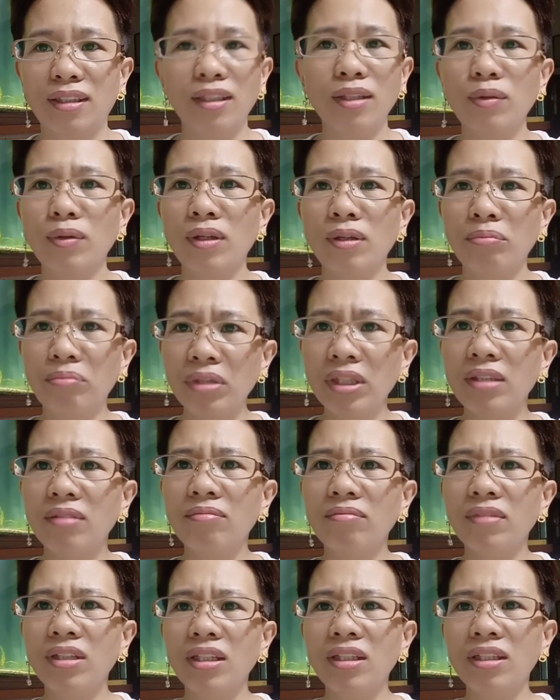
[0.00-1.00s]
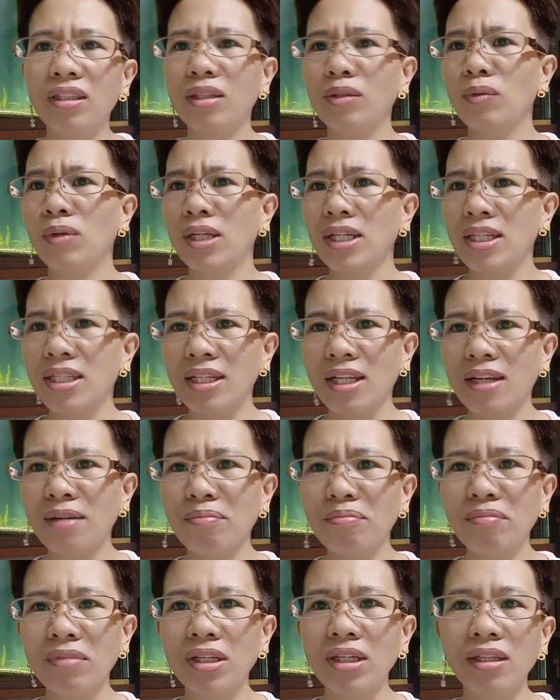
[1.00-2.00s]
will beat me, they will slap
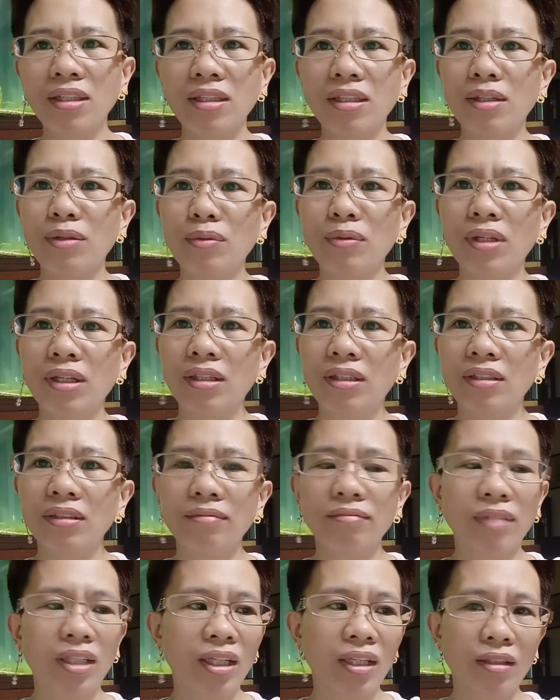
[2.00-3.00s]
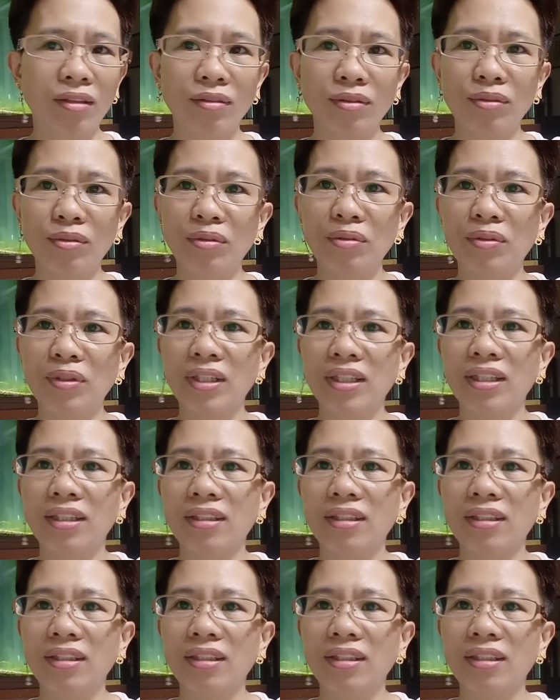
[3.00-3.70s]
me, they will hurt me, I don't know why.